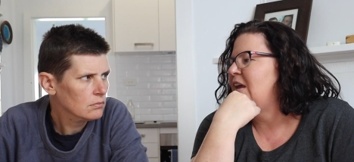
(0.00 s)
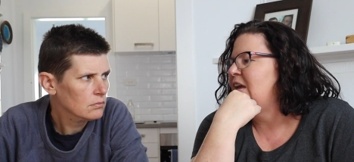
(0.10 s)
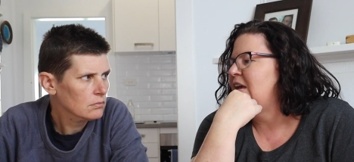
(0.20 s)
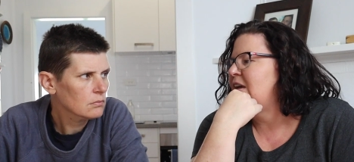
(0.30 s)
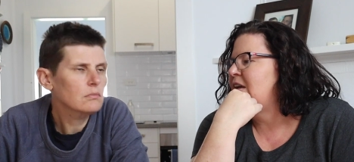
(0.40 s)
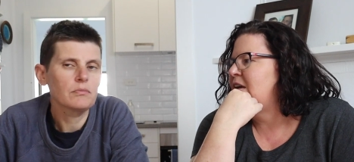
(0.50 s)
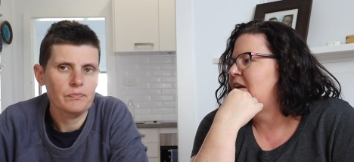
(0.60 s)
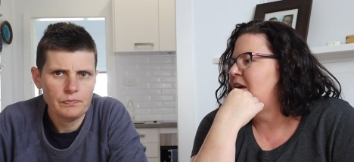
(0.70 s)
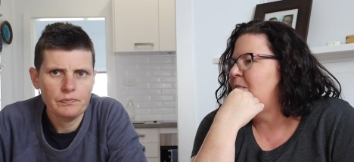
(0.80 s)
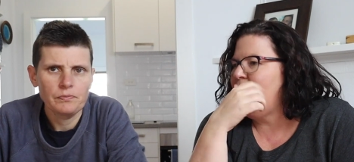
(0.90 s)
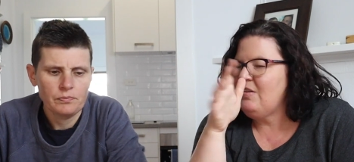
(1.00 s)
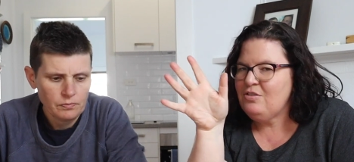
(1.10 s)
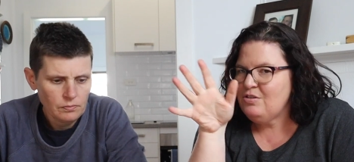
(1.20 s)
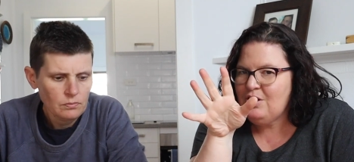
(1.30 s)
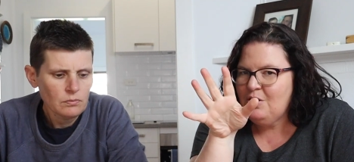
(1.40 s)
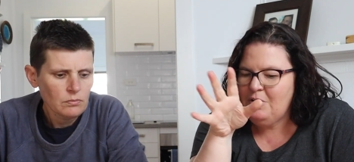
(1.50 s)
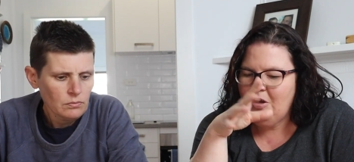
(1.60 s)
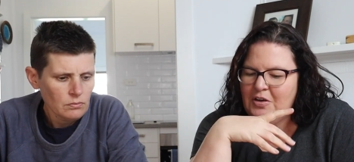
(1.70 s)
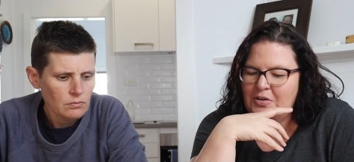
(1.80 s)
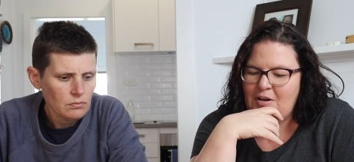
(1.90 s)
Speaker 1: there a month or so
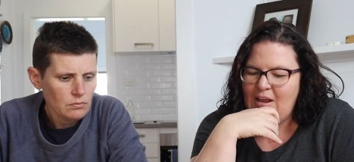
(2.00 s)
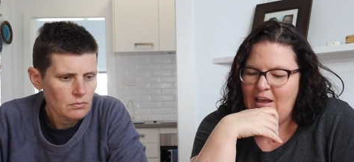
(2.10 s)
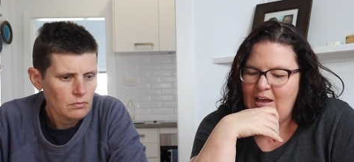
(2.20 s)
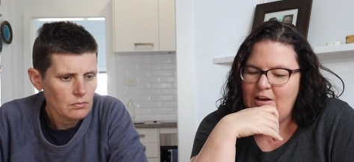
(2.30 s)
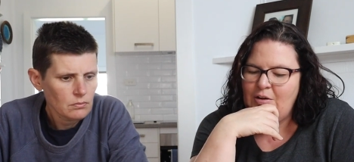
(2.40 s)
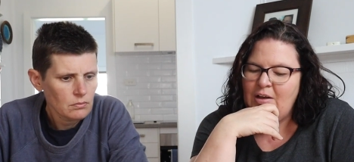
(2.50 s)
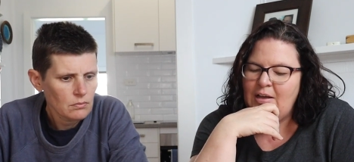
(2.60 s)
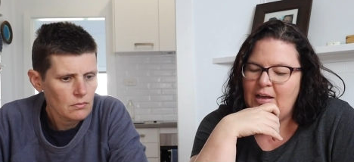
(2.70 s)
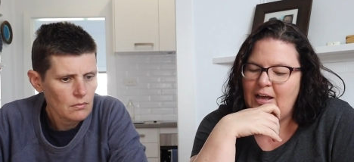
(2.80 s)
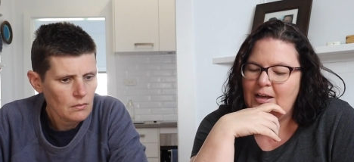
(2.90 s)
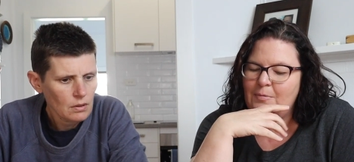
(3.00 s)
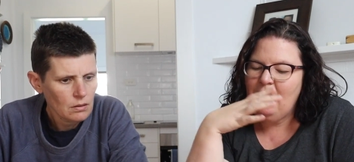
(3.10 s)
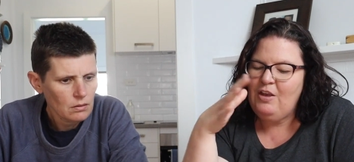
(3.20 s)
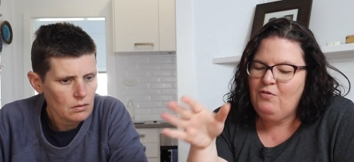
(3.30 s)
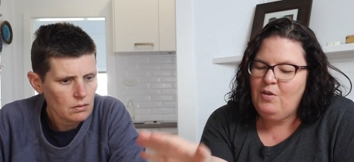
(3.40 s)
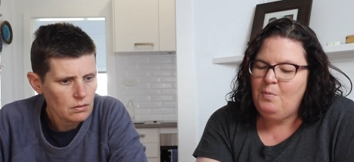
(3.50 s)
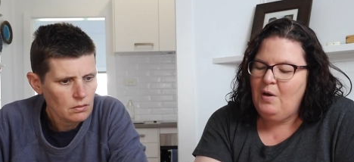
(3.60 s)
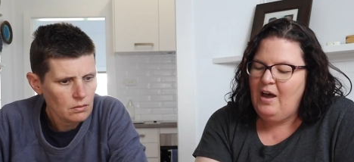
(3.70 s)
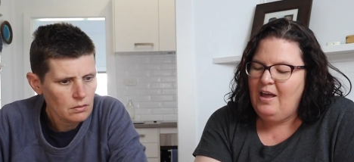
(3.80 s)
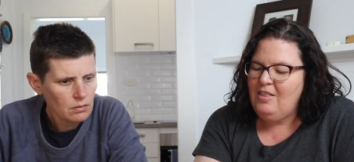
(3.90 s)
ago now. Um, if you
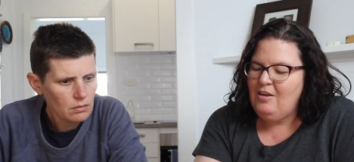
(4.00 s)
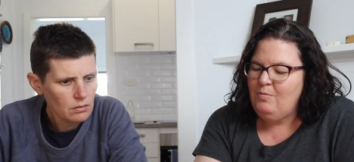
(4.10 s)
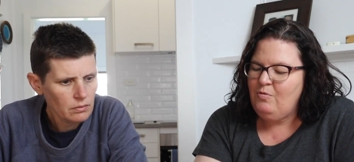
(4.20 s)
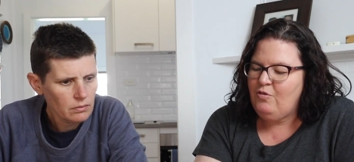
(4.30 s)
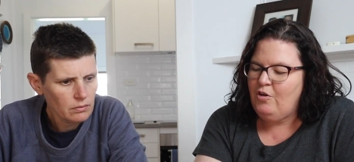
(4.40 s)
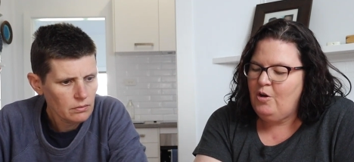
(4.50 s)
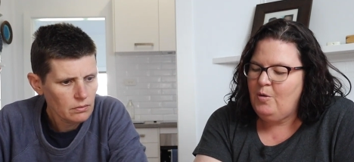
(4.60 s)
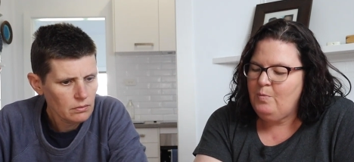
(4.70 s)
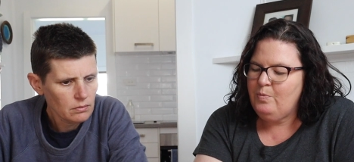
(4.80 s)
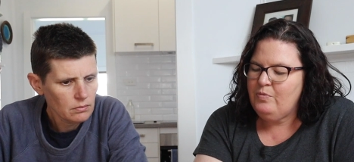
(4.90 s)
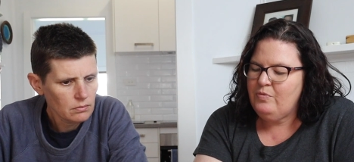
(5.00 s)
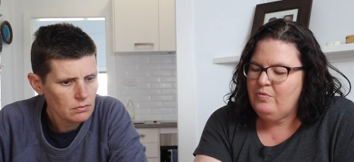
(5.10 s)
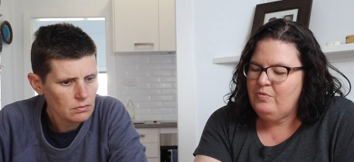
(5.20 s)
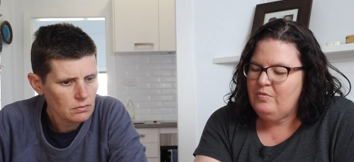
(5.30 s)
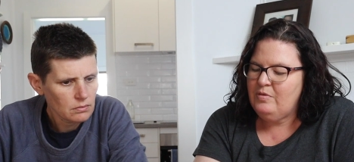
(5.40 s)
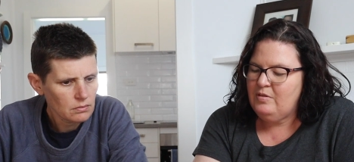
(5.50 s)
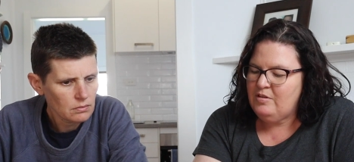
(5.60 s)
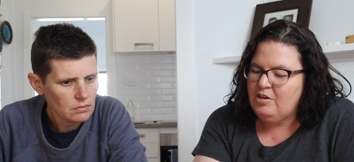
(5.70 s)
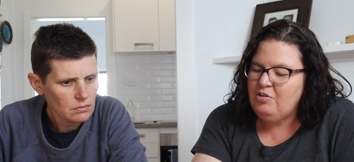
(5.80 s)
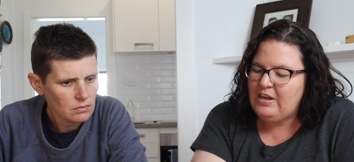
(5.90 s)
buy them from
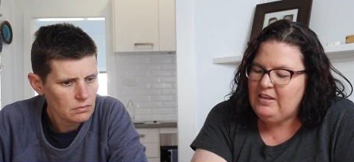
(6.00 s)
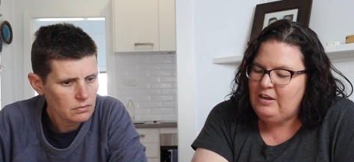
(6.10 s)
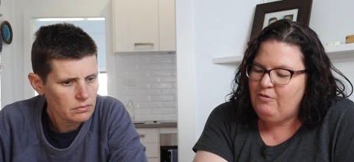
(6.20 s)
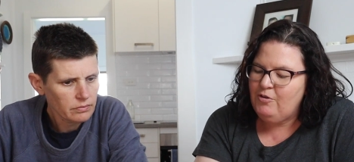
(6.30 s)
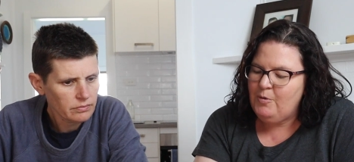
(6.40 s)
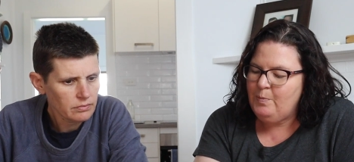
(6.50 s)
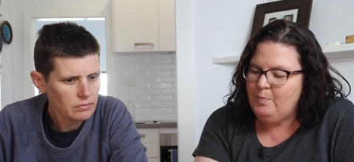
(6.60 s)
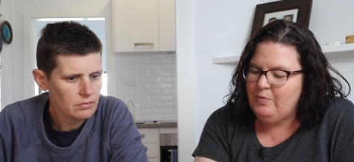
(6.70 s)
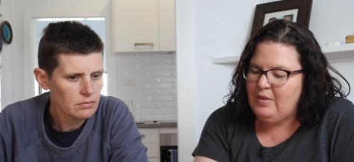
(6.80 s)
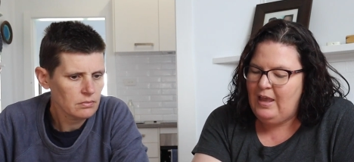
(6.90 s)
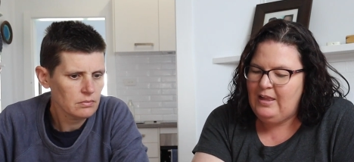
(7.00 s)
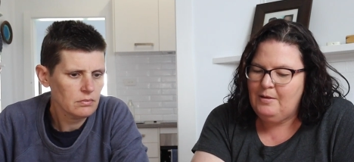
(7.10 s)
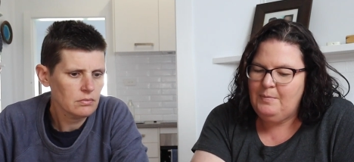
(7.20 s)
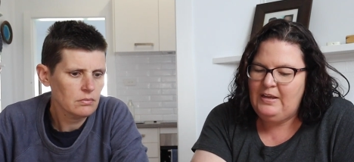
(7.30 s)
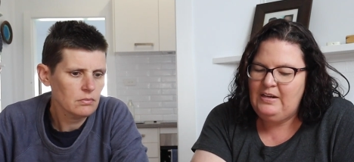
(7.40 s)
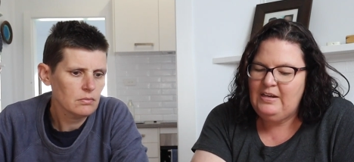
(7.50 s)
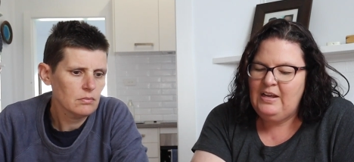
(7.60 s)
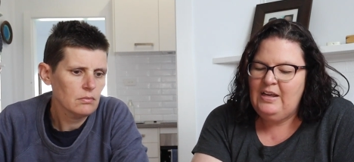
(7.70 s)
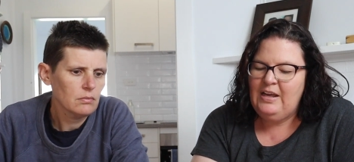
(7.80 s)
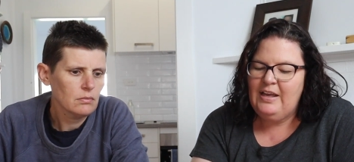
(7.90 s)
directly from Element,
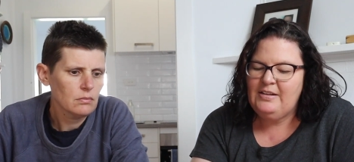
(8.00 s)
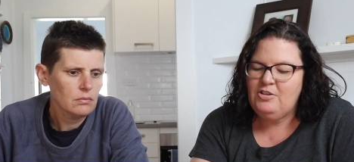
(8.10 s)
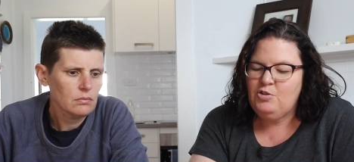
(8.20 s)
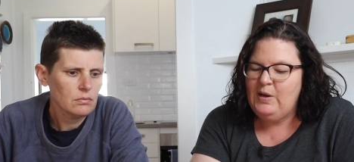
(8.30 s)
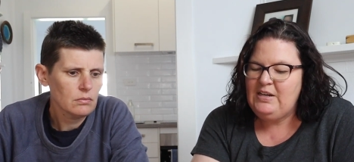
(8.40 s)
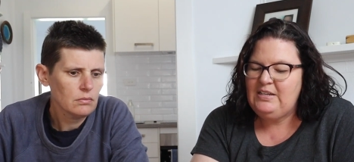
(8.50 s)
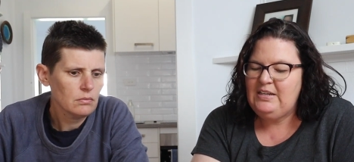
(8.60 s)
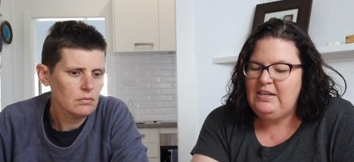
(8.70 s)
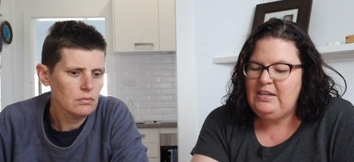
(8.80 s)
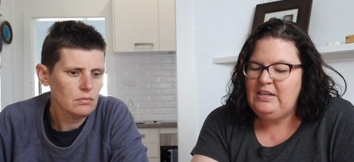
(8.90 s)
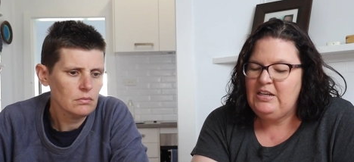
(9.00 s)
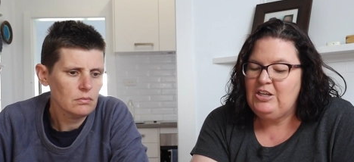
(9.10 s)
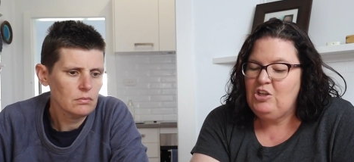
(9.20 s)
it's 20